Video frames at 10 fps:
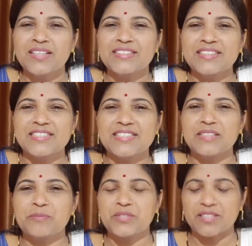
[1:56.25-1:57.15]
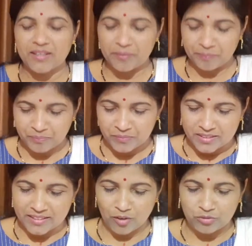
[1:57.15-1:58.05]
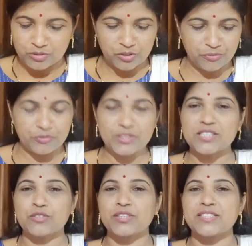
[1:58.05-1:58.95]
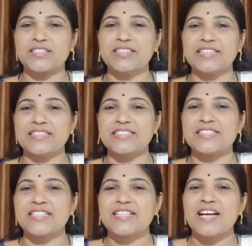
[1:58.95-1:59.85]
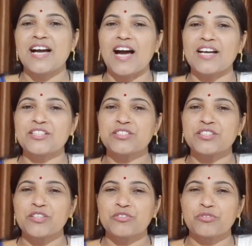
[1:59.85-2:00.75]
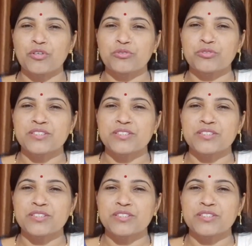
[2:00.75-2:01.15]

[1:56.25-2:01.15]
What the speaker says: Yes, Lipsa, now your first question is as follows.